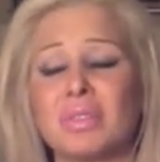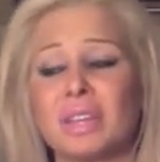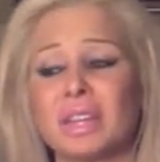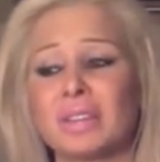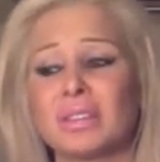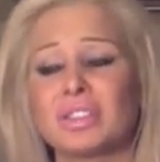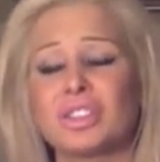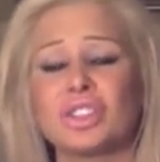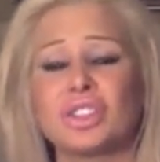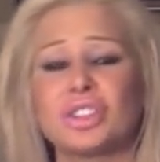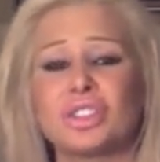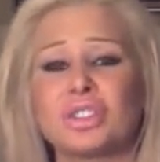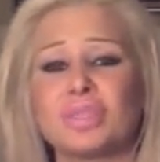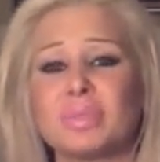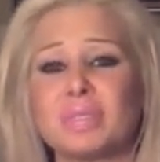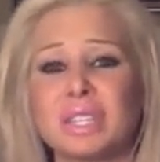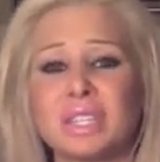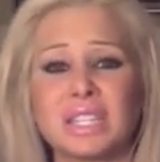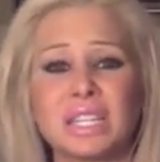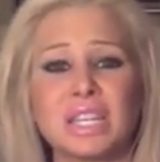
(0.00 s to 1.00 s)
and she should
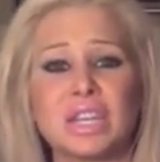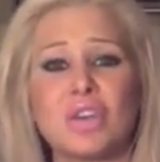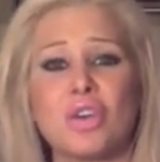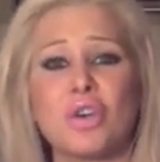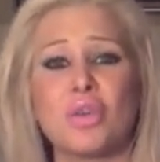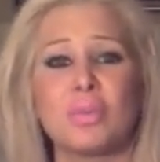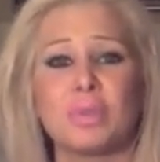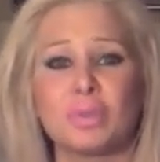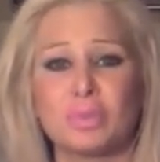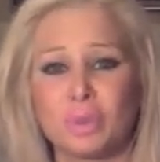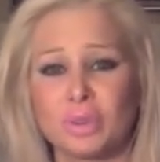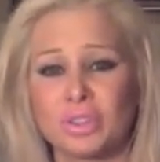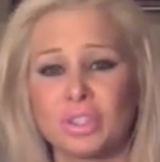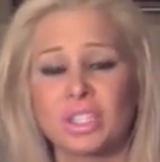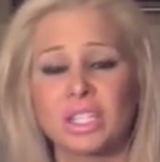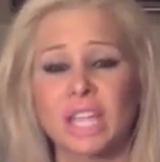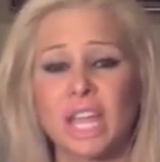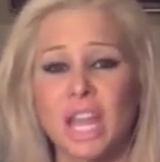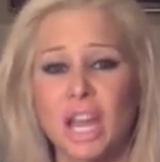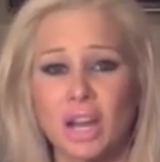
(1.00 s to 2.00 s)
be sent home, and we're
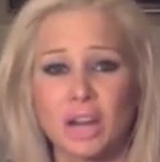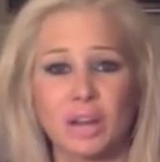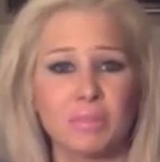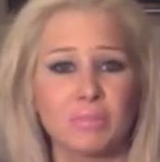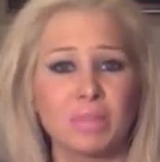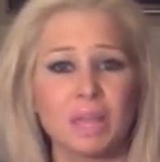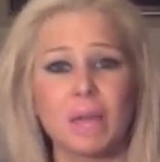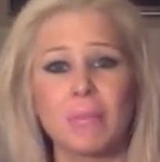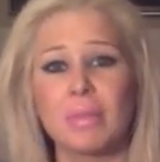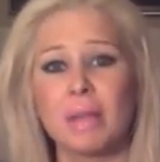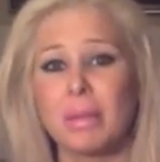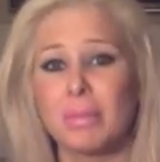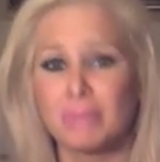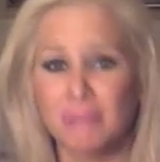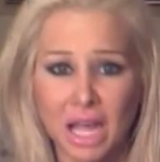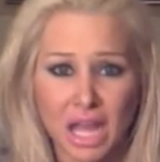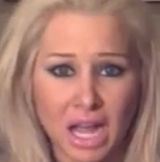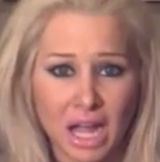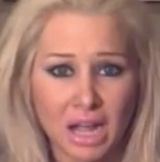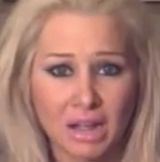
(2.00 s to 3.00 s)
scared, and blah, blah,
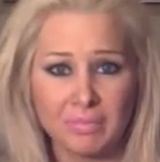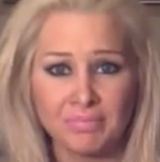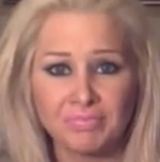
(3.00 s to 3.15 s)
blah.